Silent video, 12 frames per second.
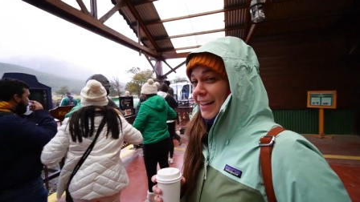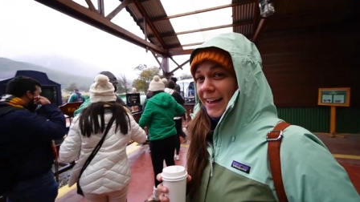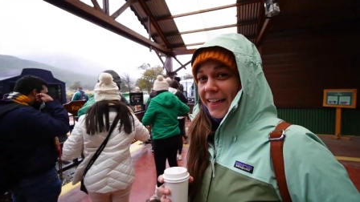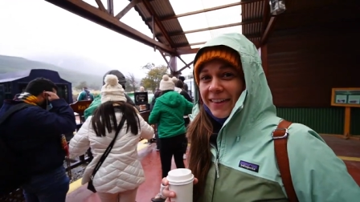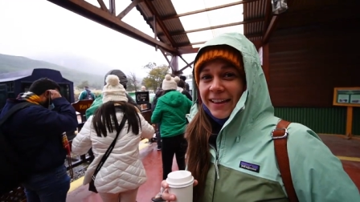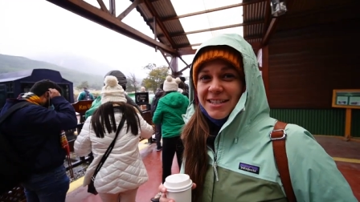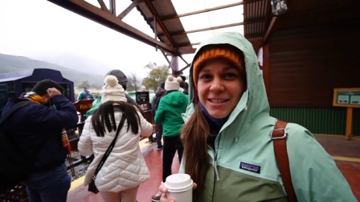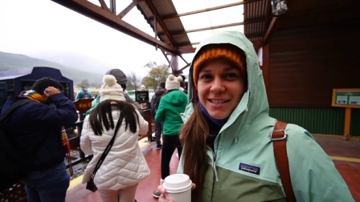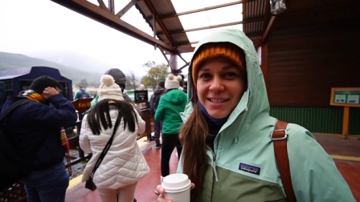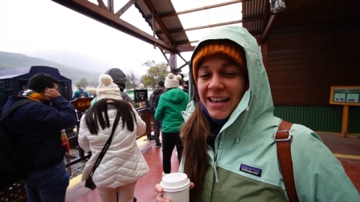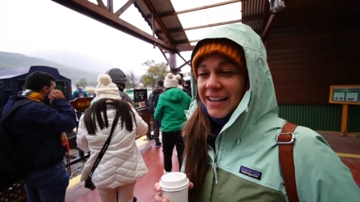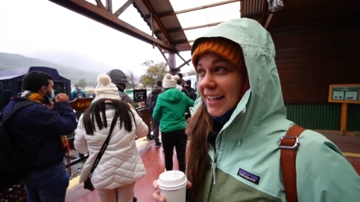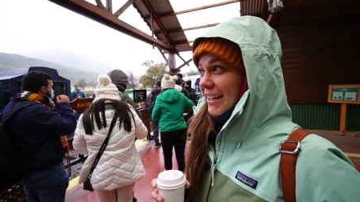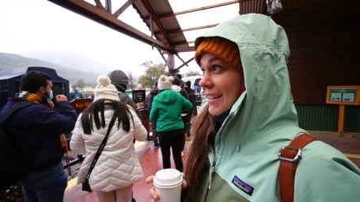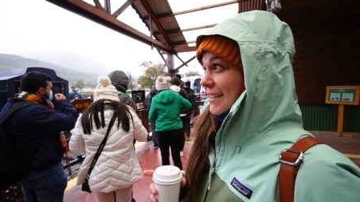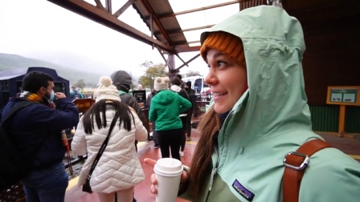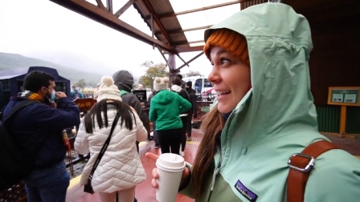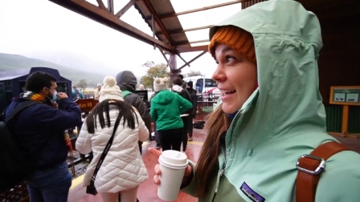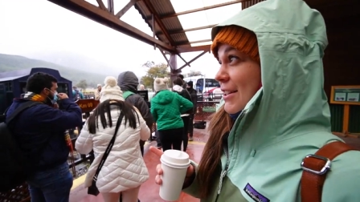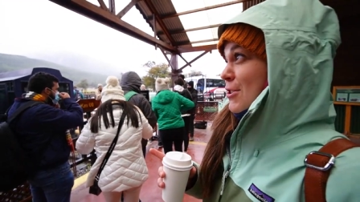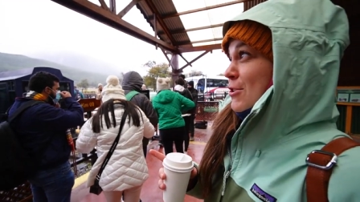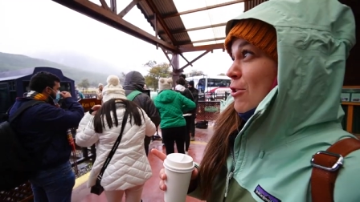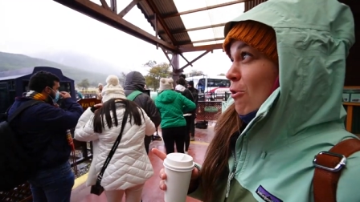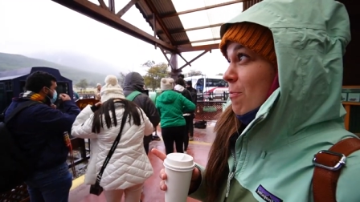I think it's the setting. Like, it's
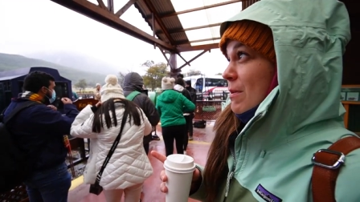so